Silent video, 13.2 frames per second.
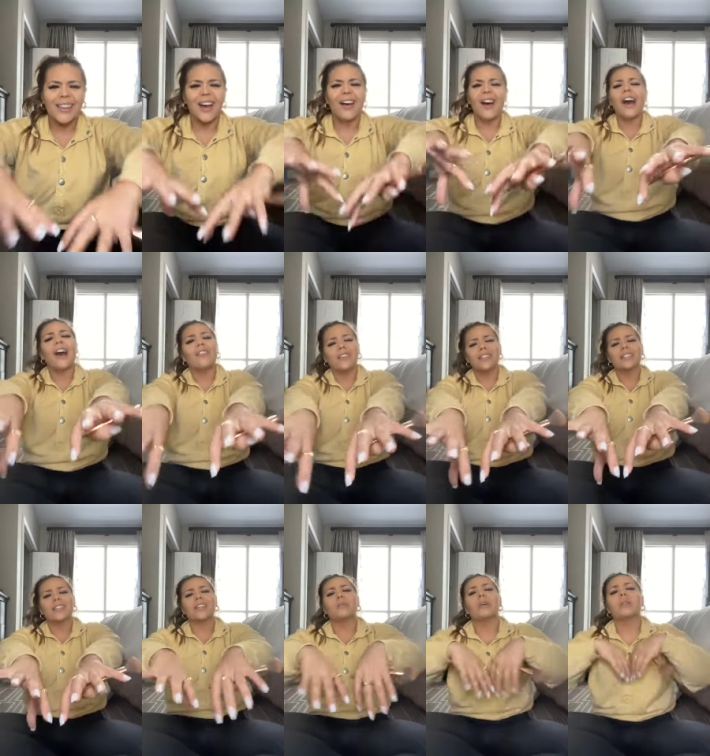Now,
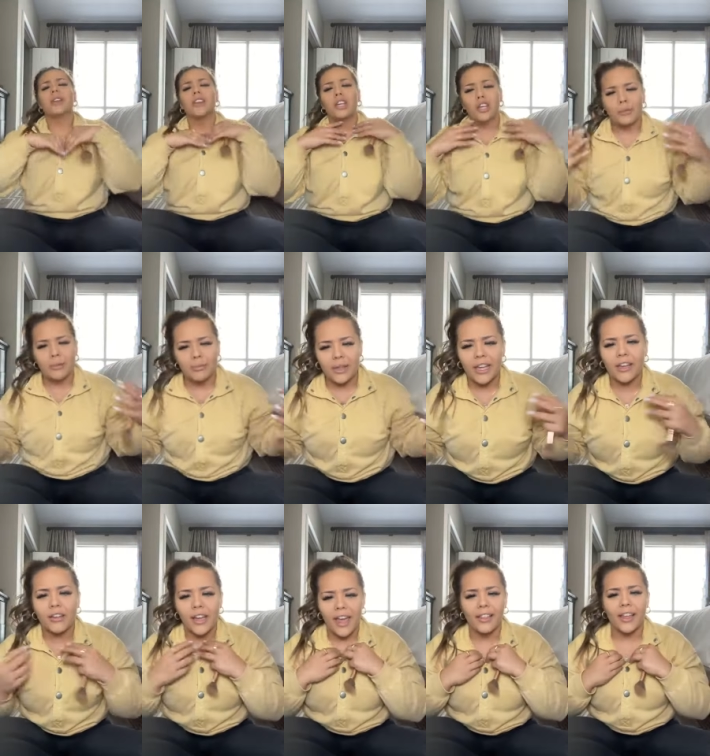obviously, you want to be a human being,
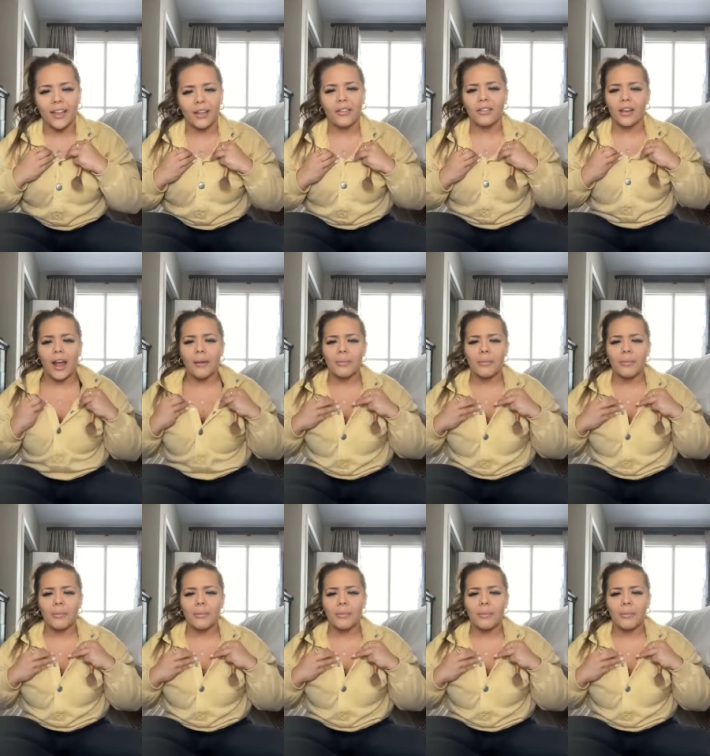okay? Like,